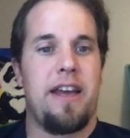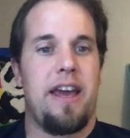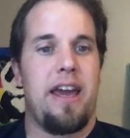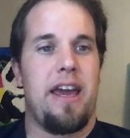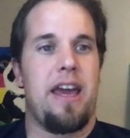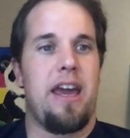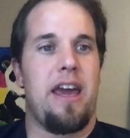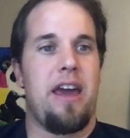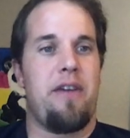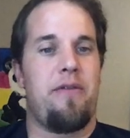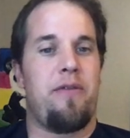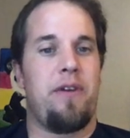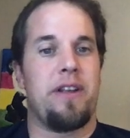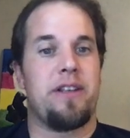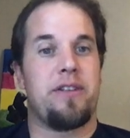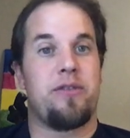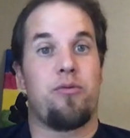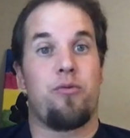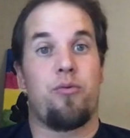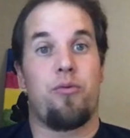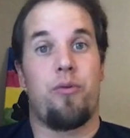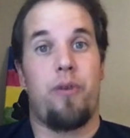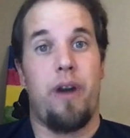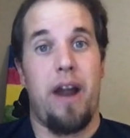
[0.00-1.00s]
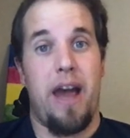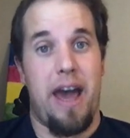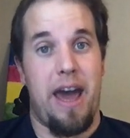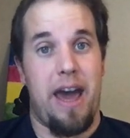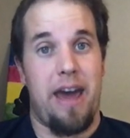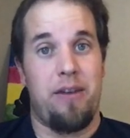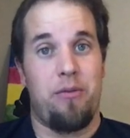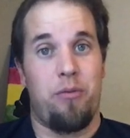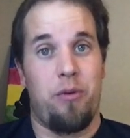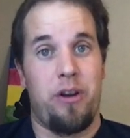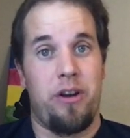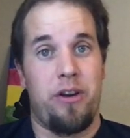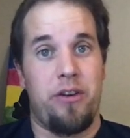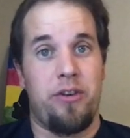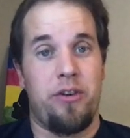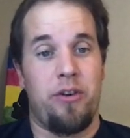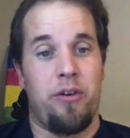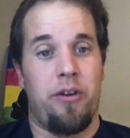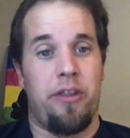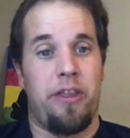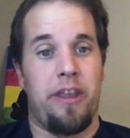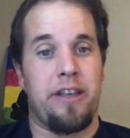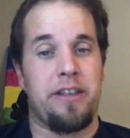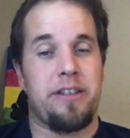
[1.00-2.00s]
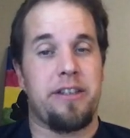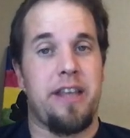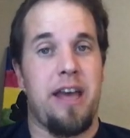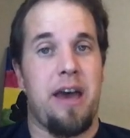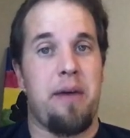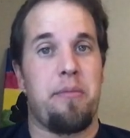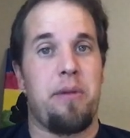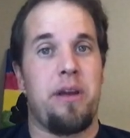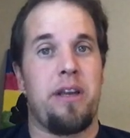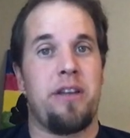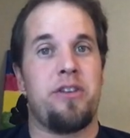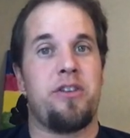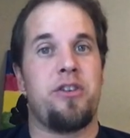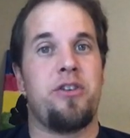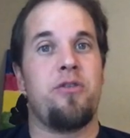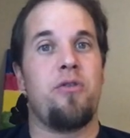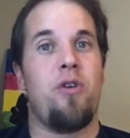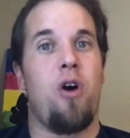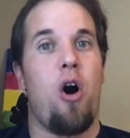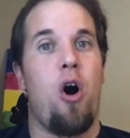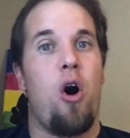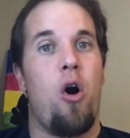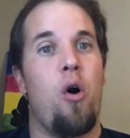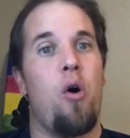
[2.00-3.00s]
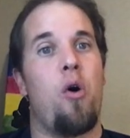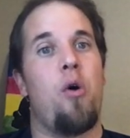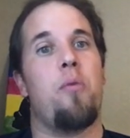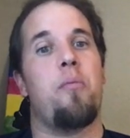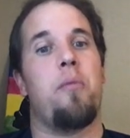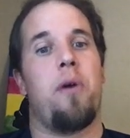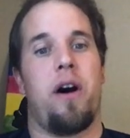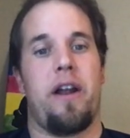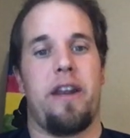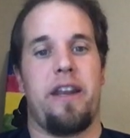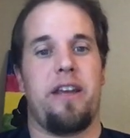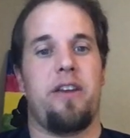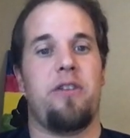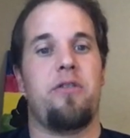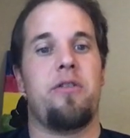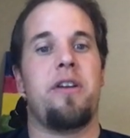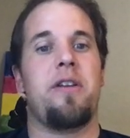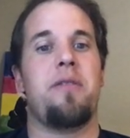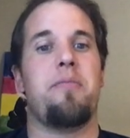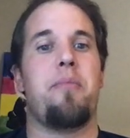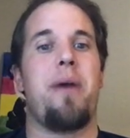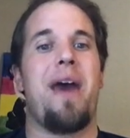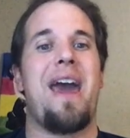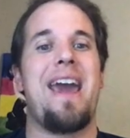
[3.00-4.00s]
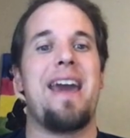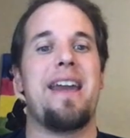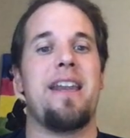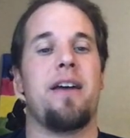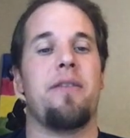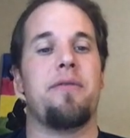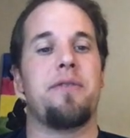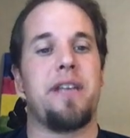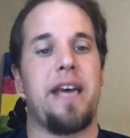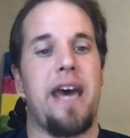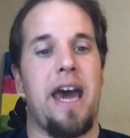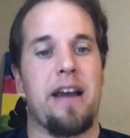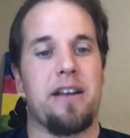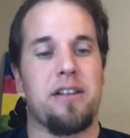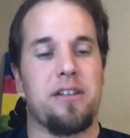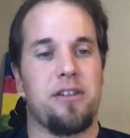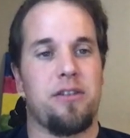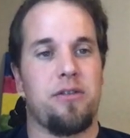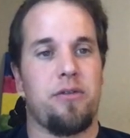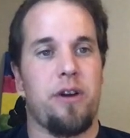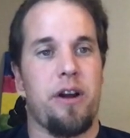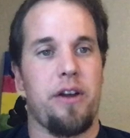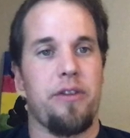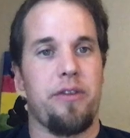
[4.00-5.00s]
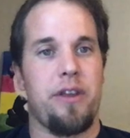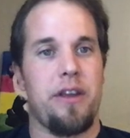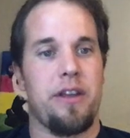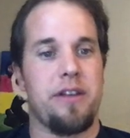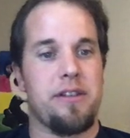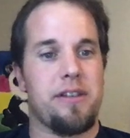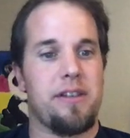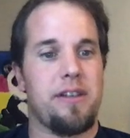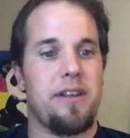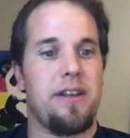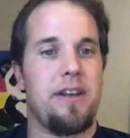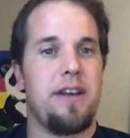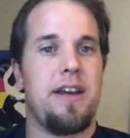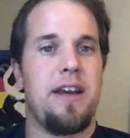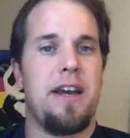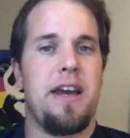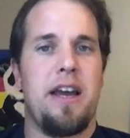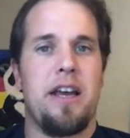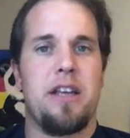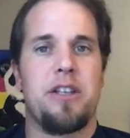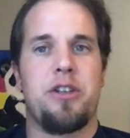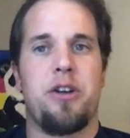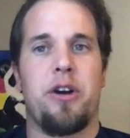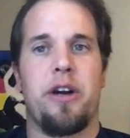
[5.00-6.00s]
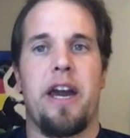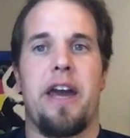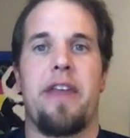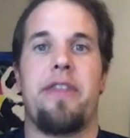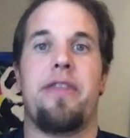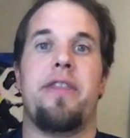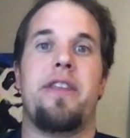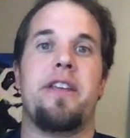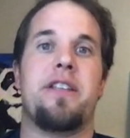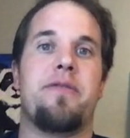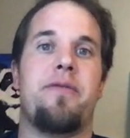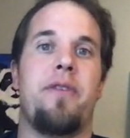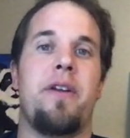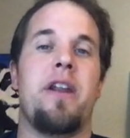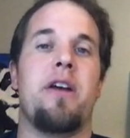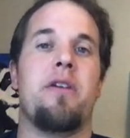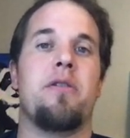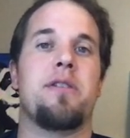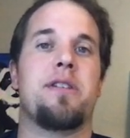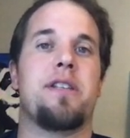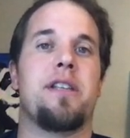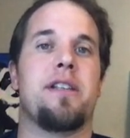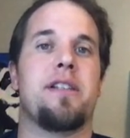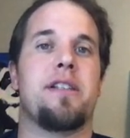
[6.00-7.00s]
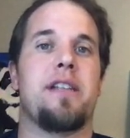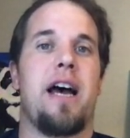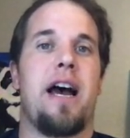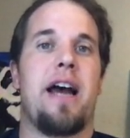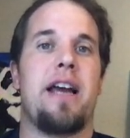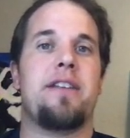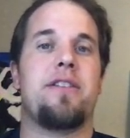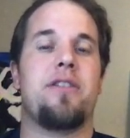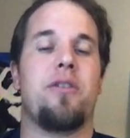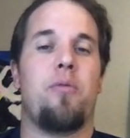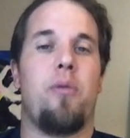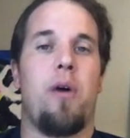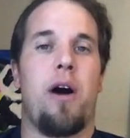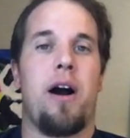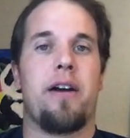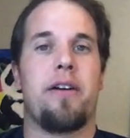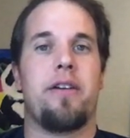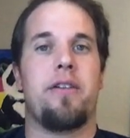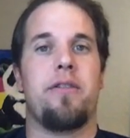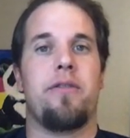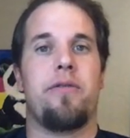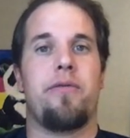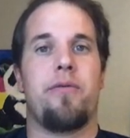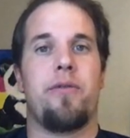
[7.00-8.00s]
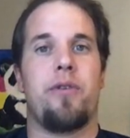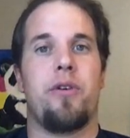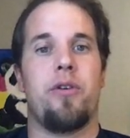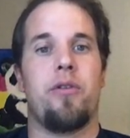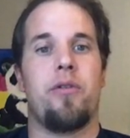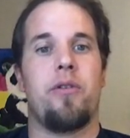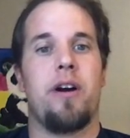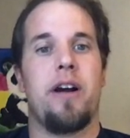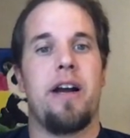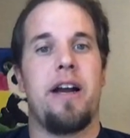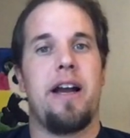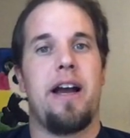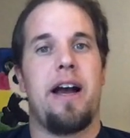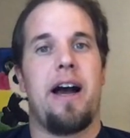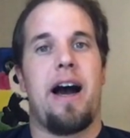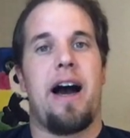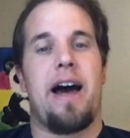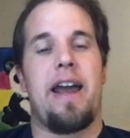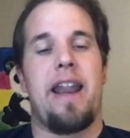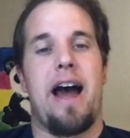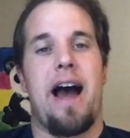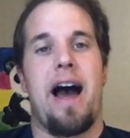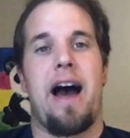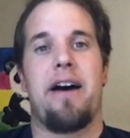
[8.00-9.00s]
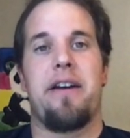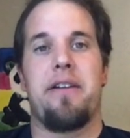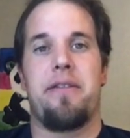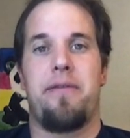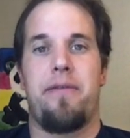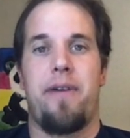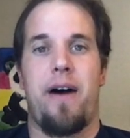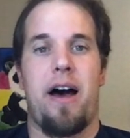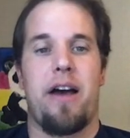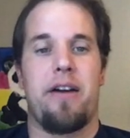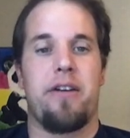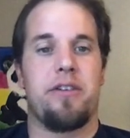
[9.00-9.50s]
If it's red when you're doing this, that means you owe money. You didn't pay enough taxes throughout this. So again, this video is designed to walk you through on how to file your